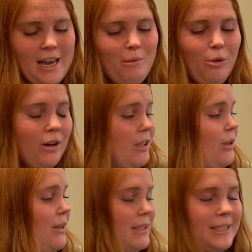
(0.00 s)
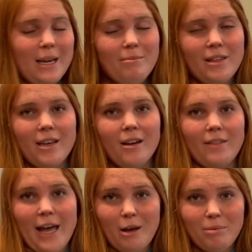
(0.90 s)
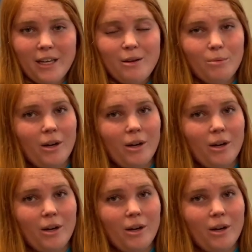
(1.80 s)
And we're going to do the same thing on that plant.